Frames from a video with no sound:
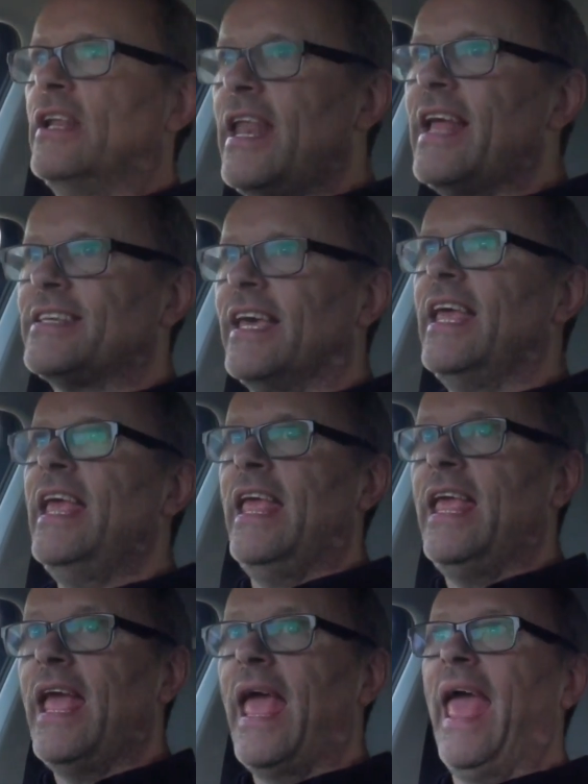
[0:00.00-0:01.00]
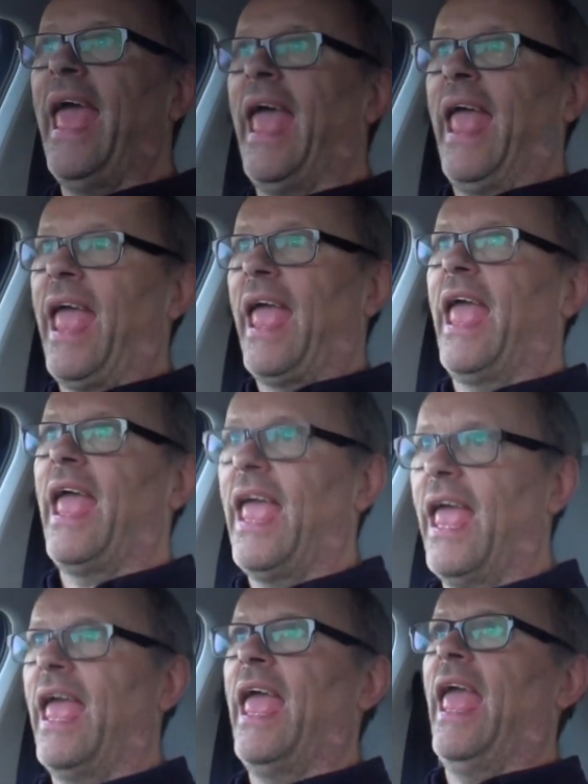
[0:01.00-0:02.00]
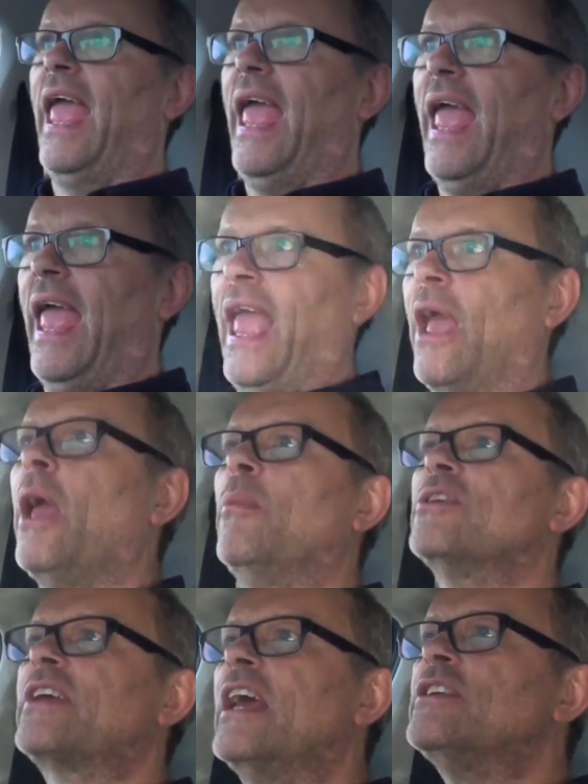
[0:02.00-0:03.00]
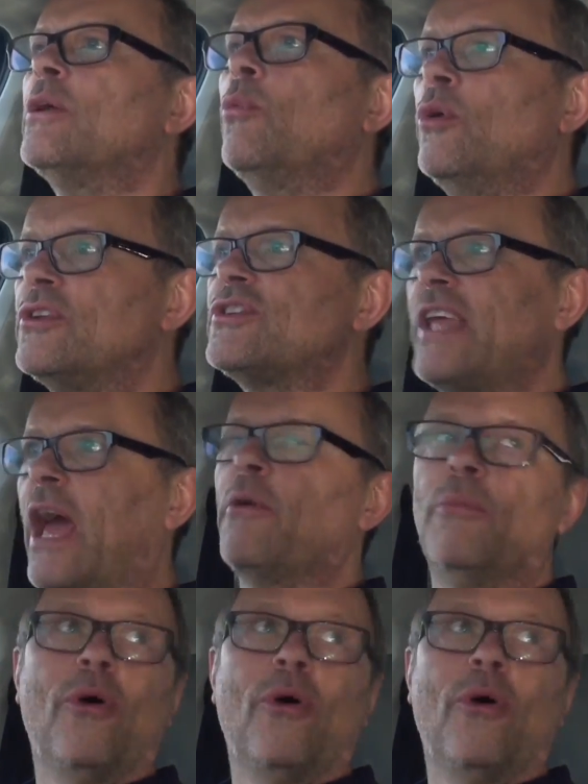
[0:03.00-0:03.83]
the letter E, in which case it would sound